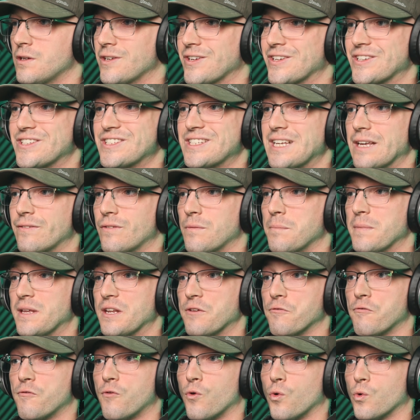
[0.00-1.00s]

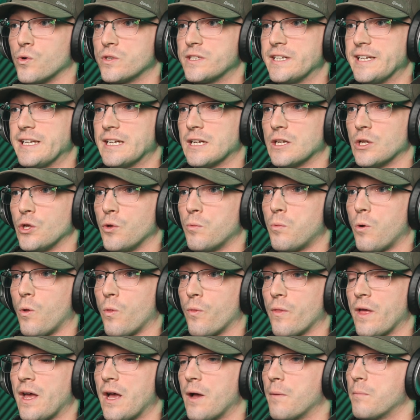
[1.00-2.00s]
7:14 loop on
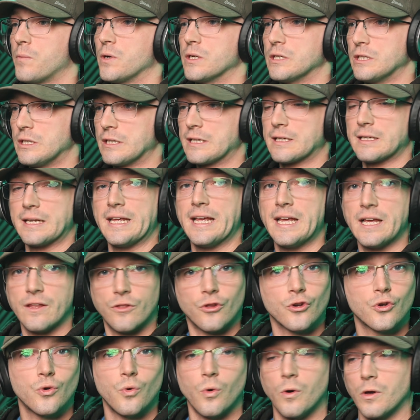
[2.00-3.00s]
that, but you can hear the
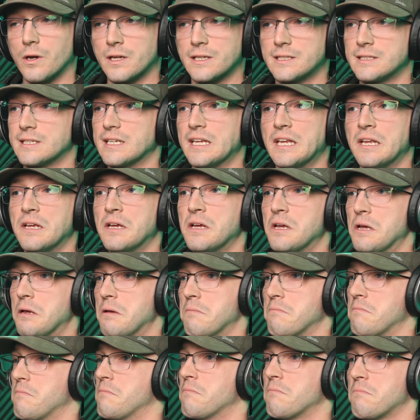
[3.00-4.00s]
quality.
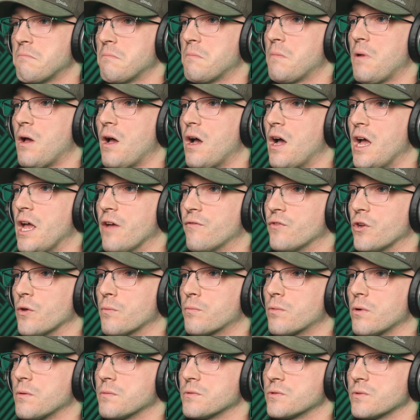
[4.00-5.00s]
I have no
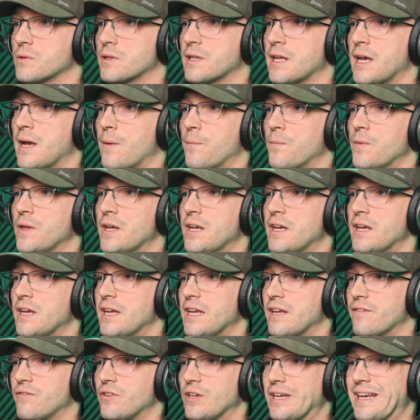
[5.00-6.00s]
problems with that.
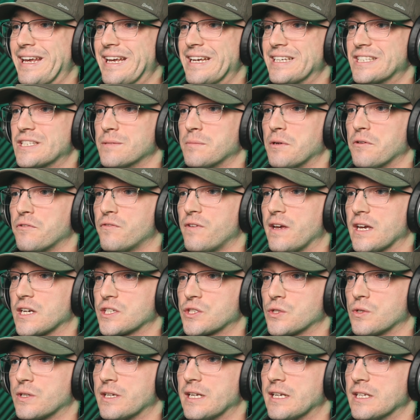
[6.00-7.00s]
If you hear some
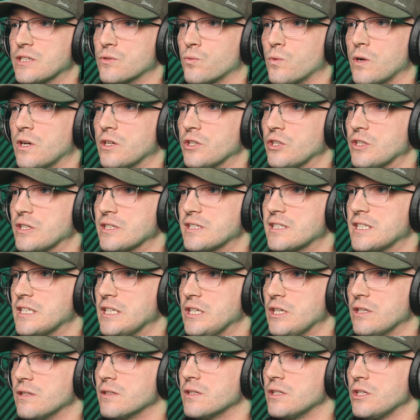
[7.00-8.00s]
effects on it as well, you can
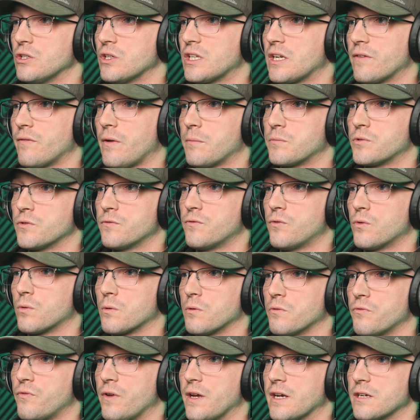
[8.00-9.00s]
see you can have up to 4
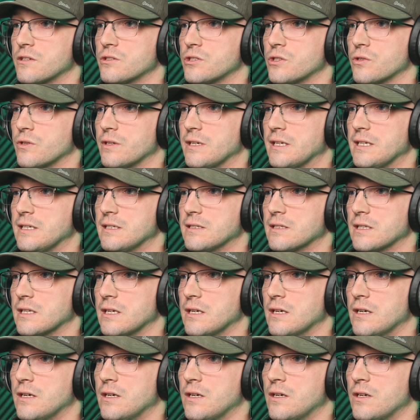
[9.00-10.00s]
effects. You can easily
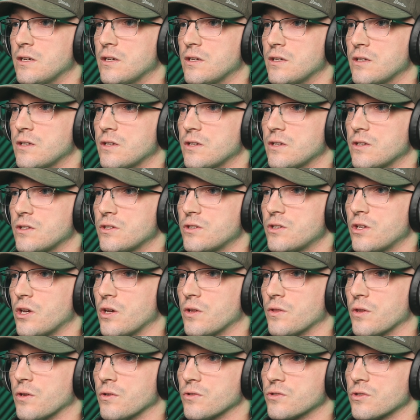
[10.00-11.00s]
turn
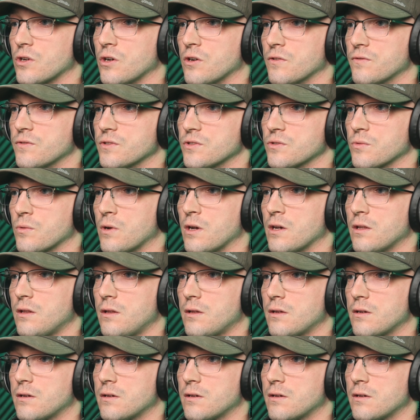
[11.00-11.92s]
those off as well,